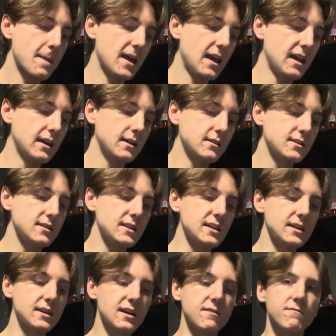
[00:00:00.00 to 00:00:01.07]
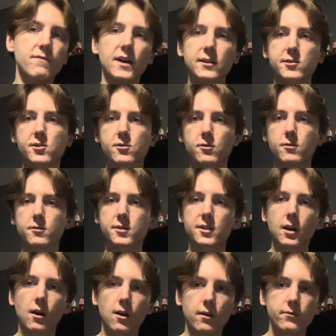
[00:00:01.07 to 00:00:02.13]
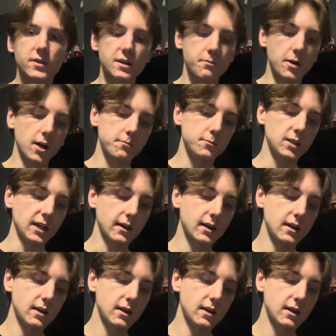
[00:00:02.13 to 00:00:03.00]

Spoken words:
and the investors of the public,